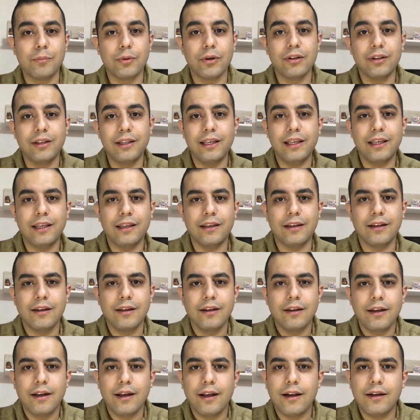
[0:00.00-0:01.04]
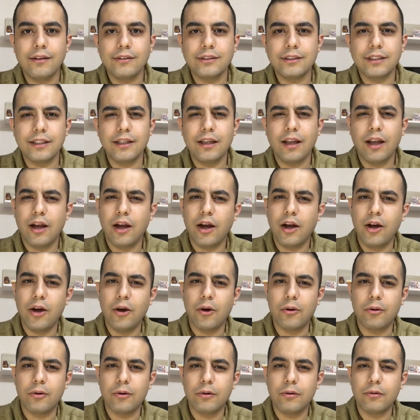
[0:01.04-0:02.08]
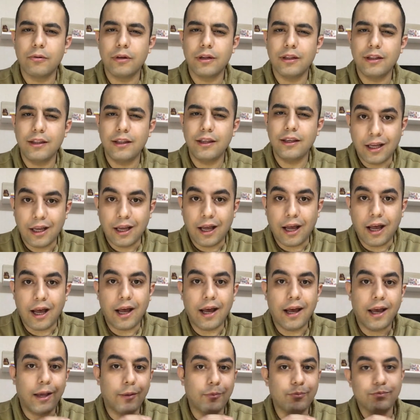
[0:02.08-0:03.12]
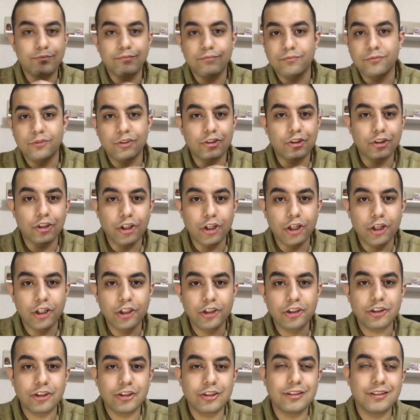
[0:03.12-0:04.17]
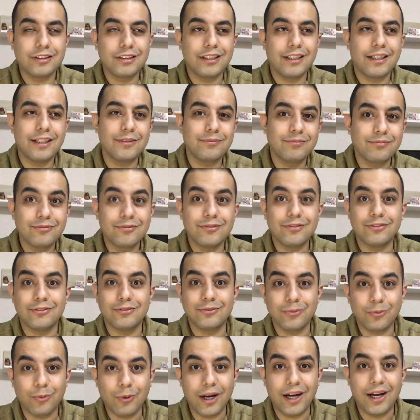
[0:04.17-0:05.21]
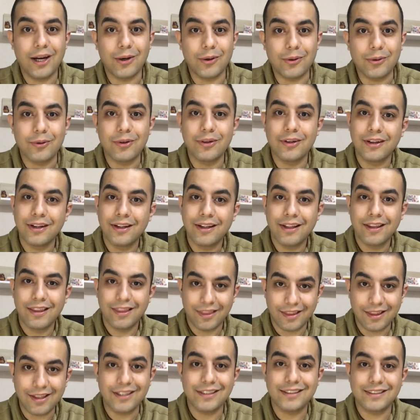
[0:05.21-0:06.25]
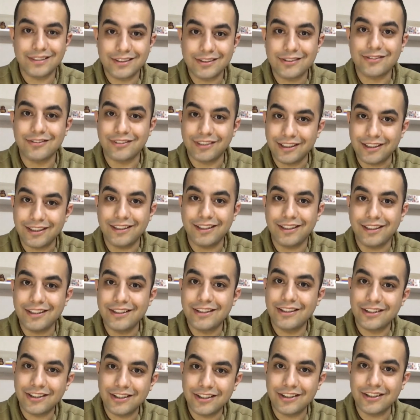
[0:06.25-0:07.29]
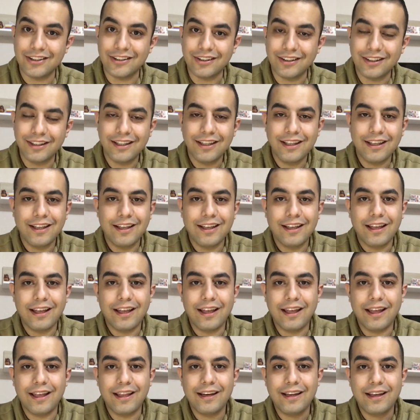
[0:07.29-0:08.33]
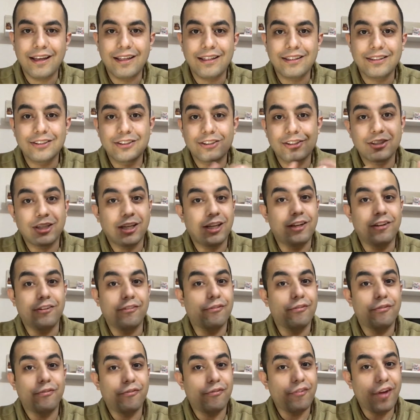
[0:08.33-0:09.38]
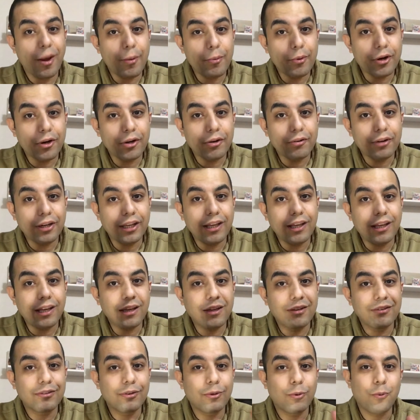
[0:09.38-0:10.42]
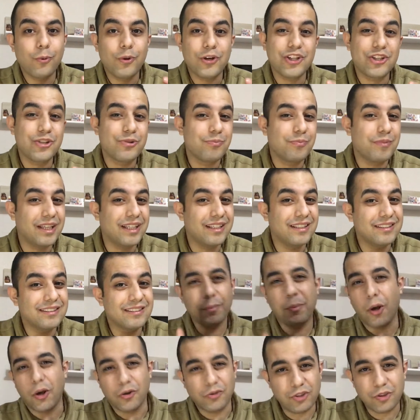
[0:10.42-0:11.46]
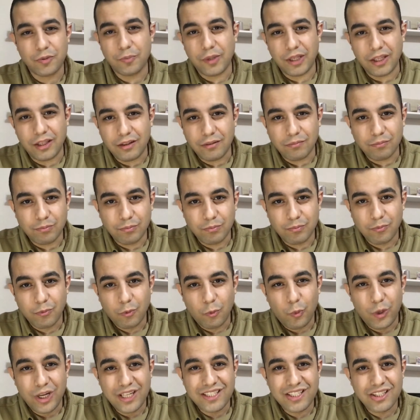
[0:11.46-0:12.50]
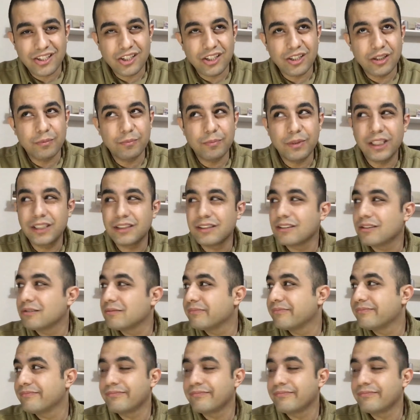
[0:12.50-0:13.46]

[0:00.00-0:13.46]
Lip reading: Berlin. And I was like, oh, really? I searched and said, wow, that's really cool. And it's in February, which means it's supposed to be winter, but